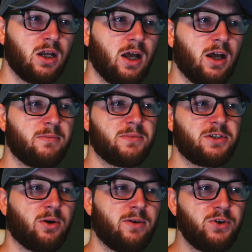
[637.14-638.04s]
Um,
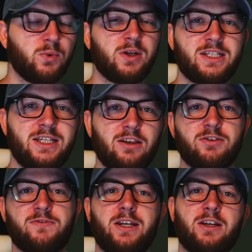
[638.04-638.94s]
so if you want to see
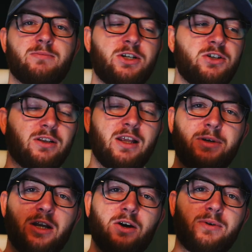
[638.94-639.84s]
those videos, make sure to let
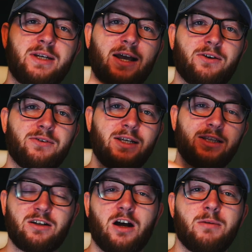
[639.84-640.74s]
me know down in
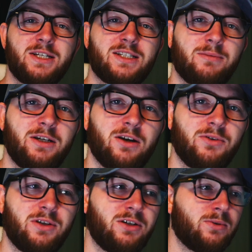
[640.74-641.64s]
the comments. Let me
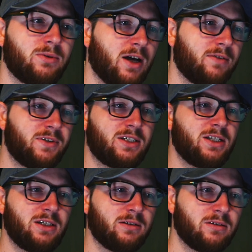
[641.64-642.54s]
know that you would love to
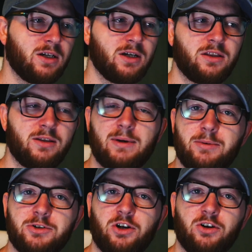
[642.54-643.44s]
see the
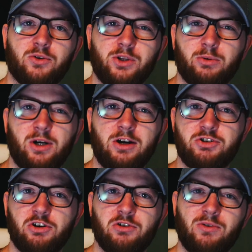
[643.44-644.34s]
Bible journal and the prayer
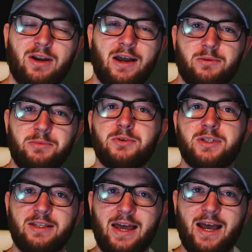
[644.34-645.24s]
journal and how I'm
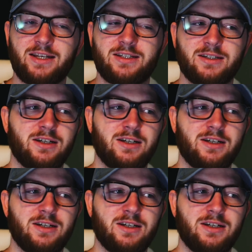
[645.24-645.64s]
using that.